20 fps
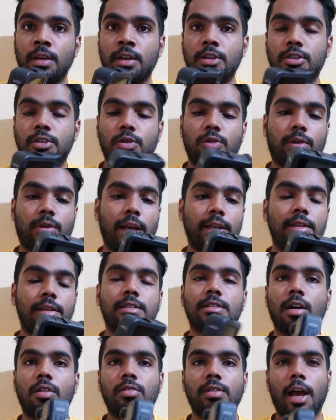So try
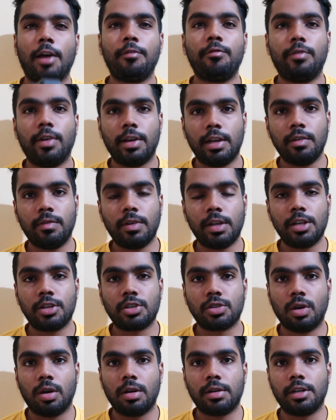this out. I'm very
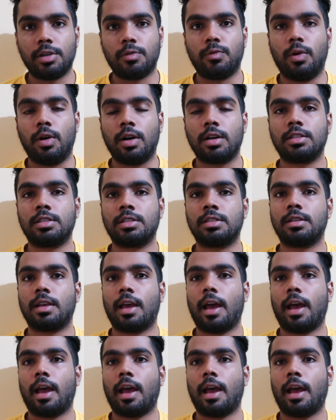sure it works,